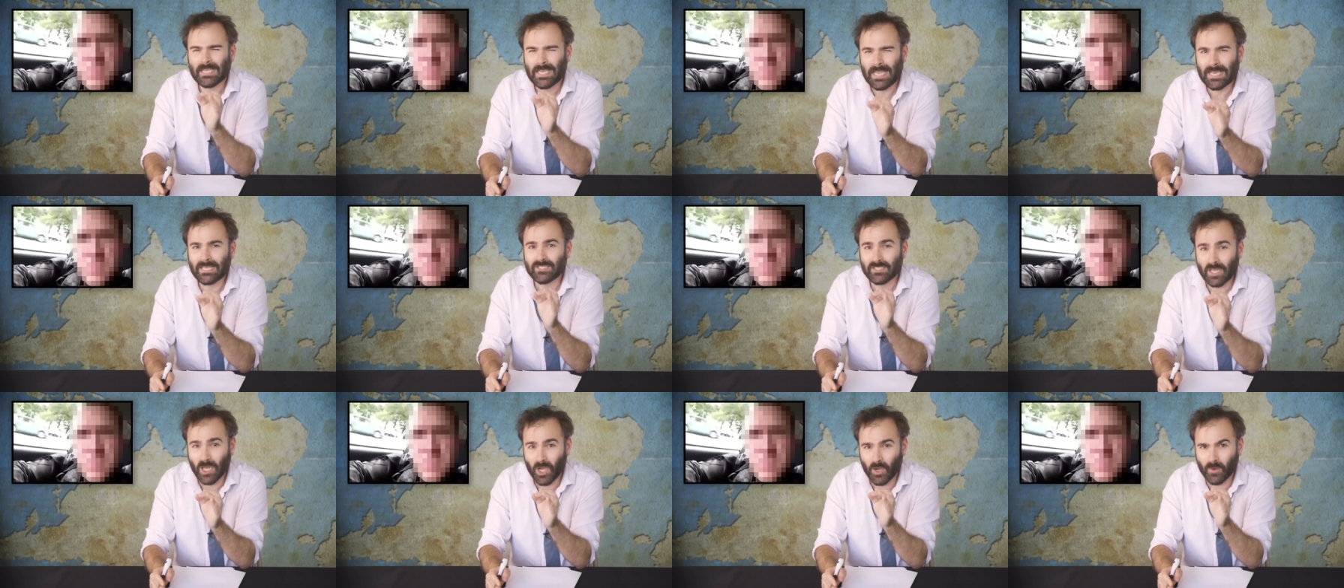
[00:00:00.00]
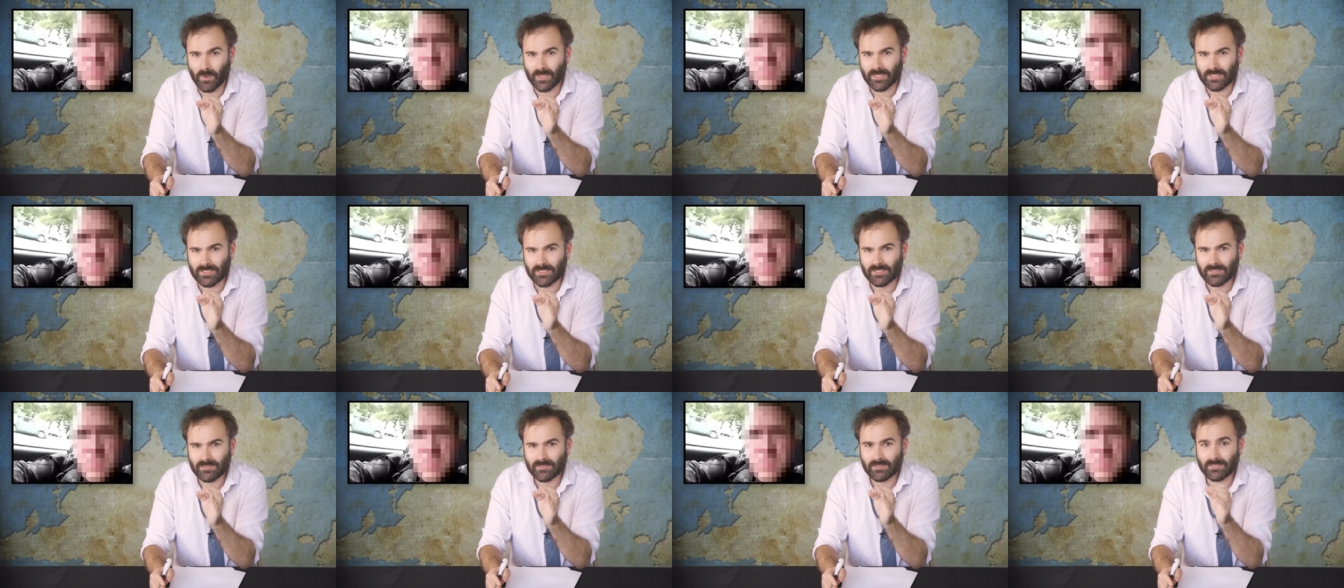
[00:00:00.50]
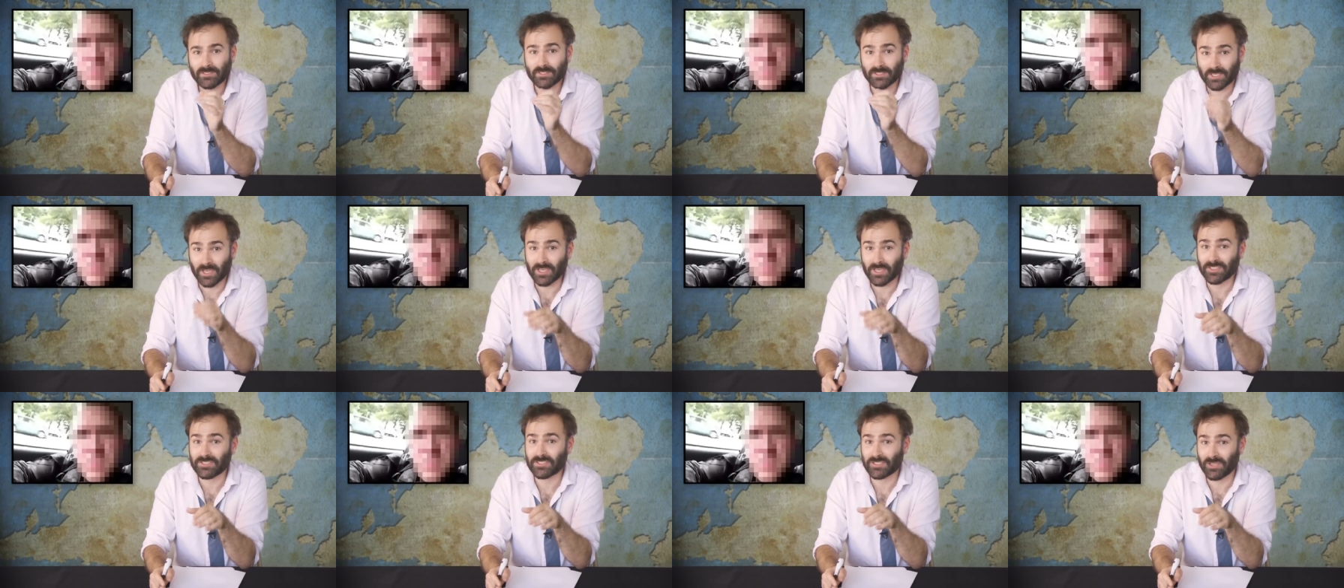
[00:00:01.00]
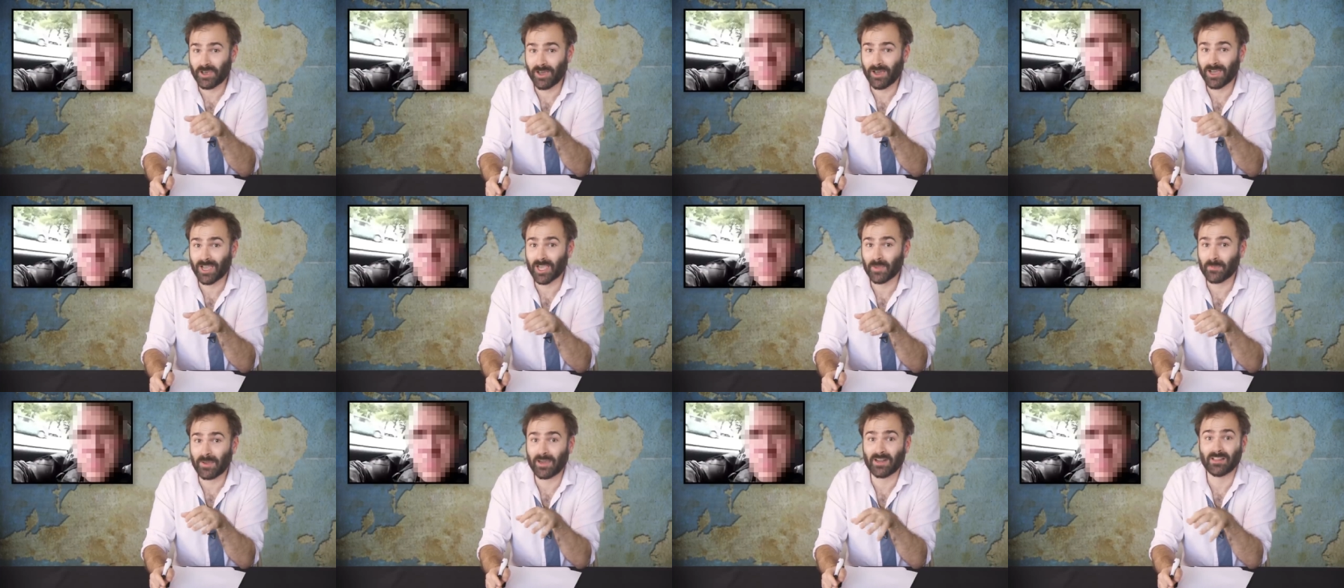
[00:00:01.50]
Candace Owens does
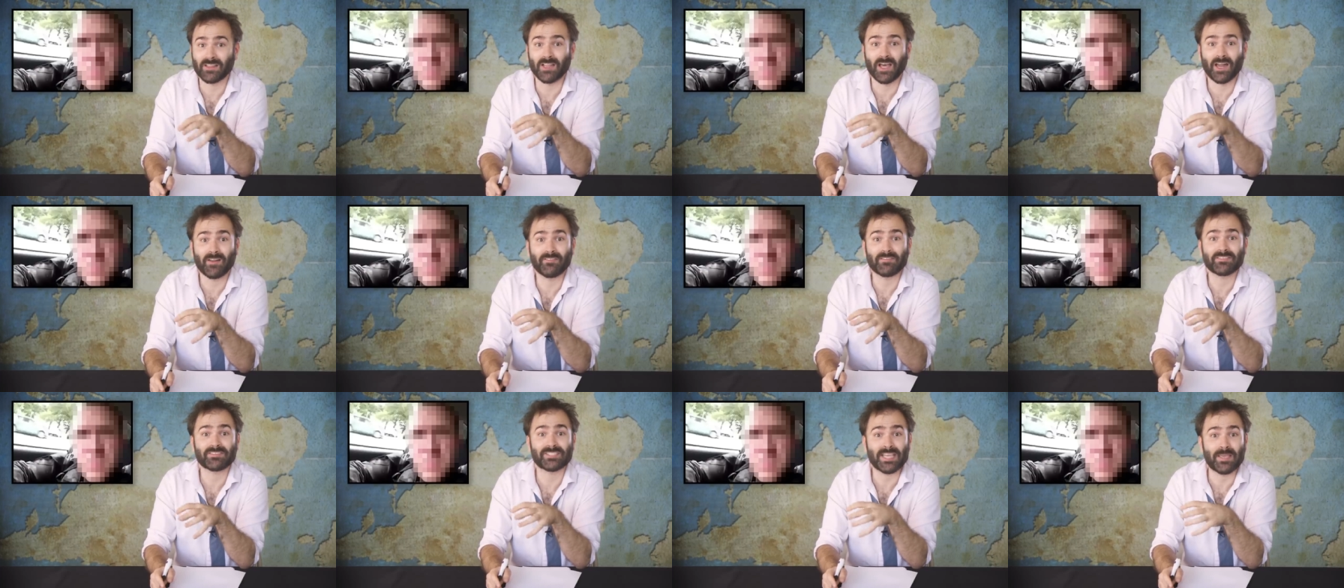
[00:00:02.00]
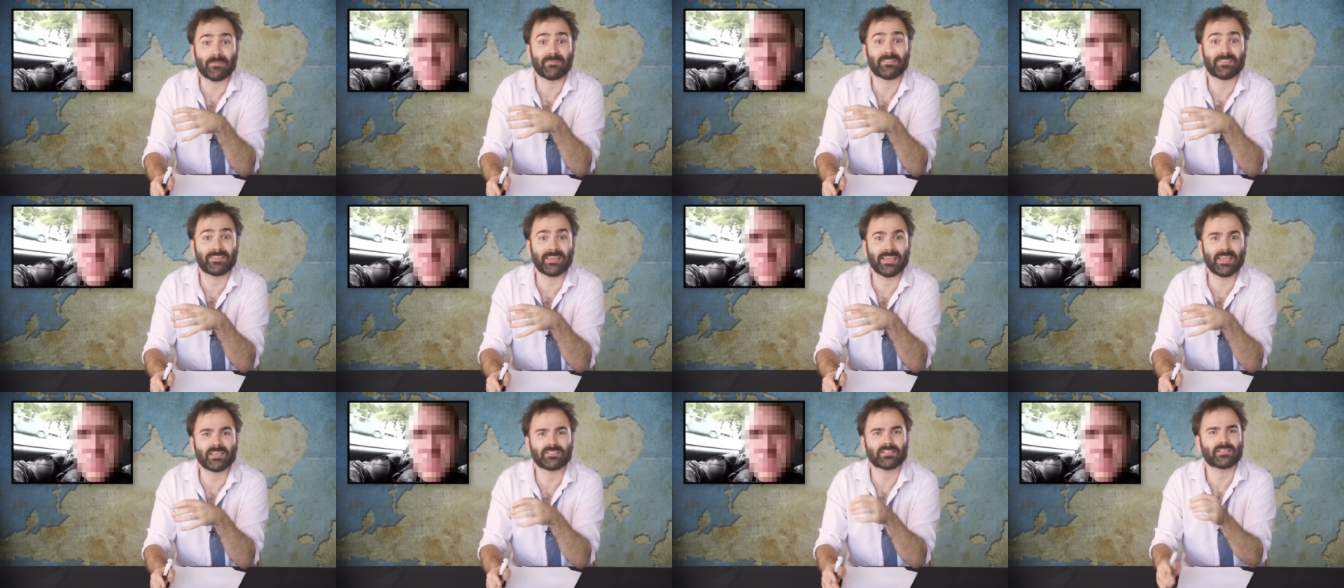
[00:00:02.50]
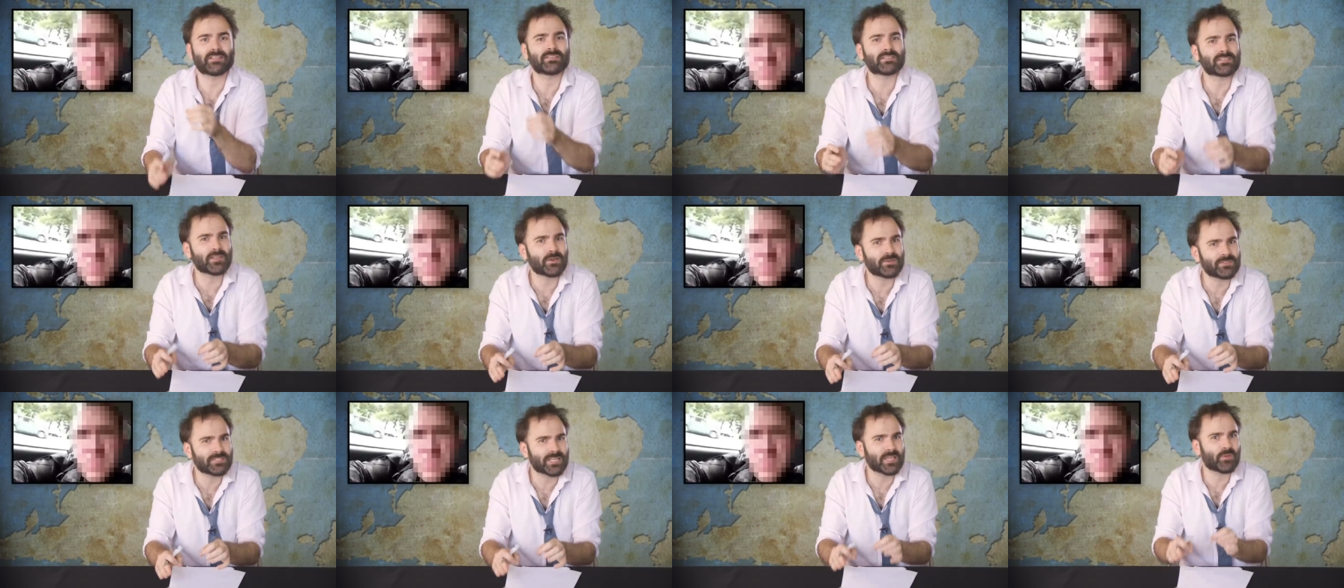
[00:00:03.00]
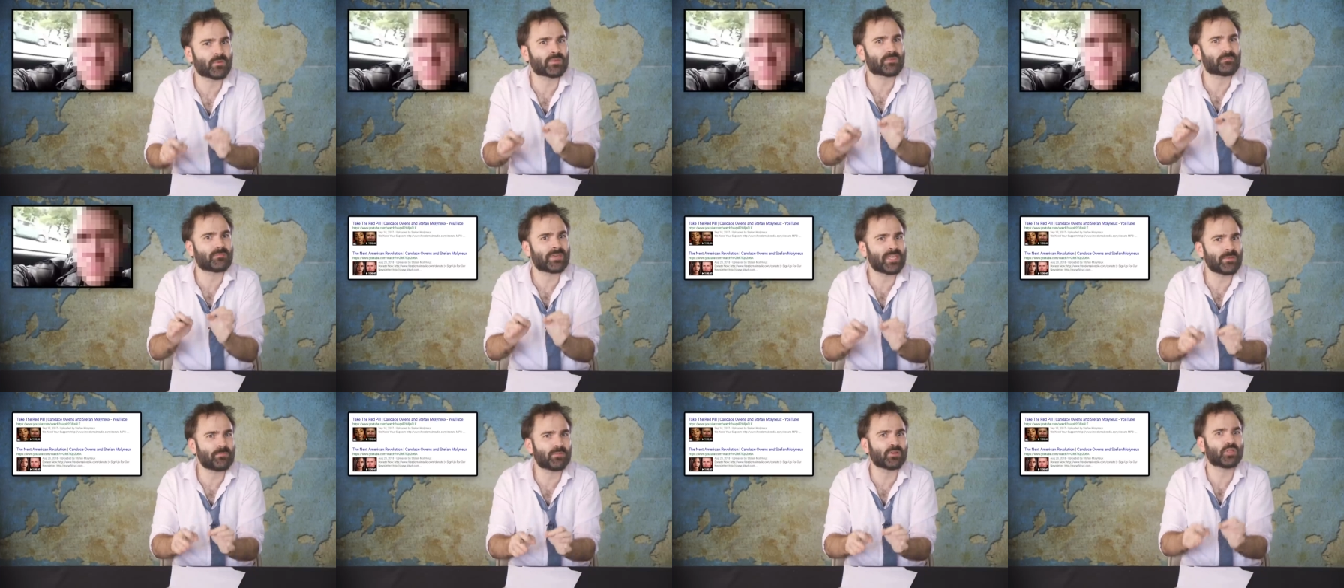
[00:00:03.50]
talk about a lot of the same things and associate with
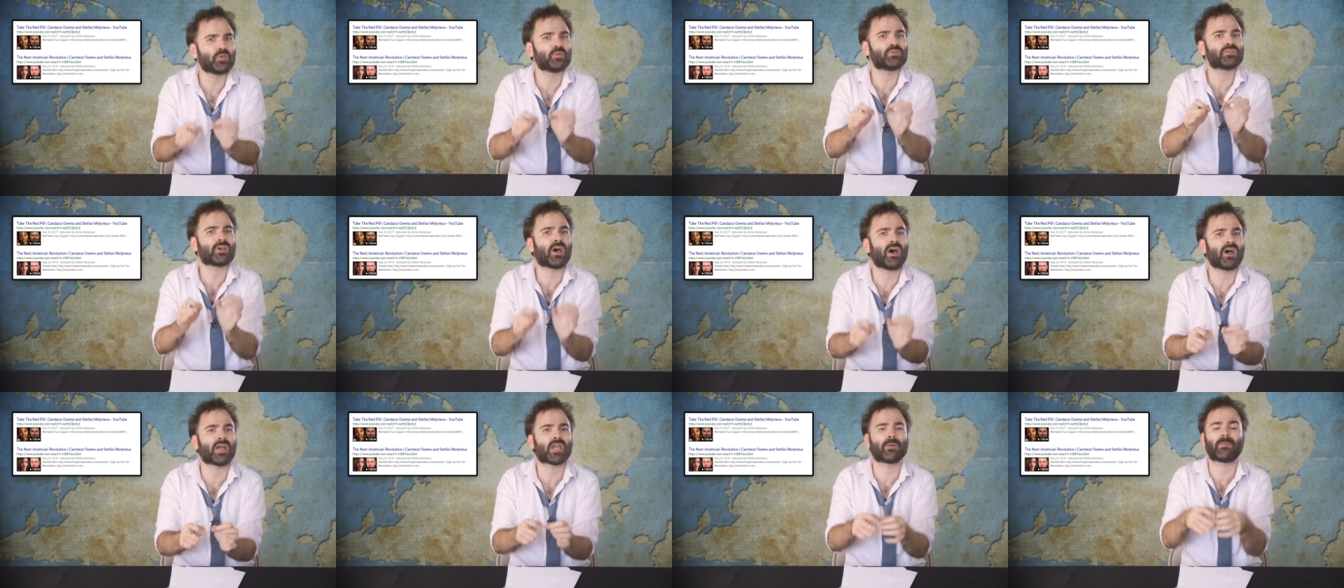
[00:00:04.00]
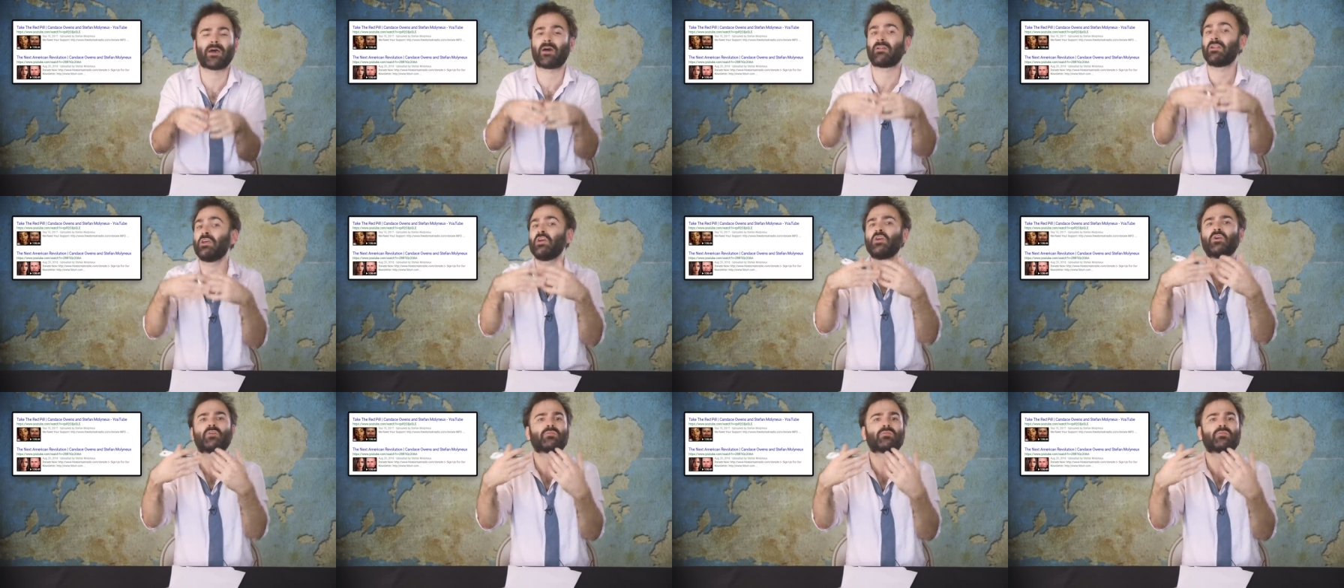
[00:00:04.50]
people who talk about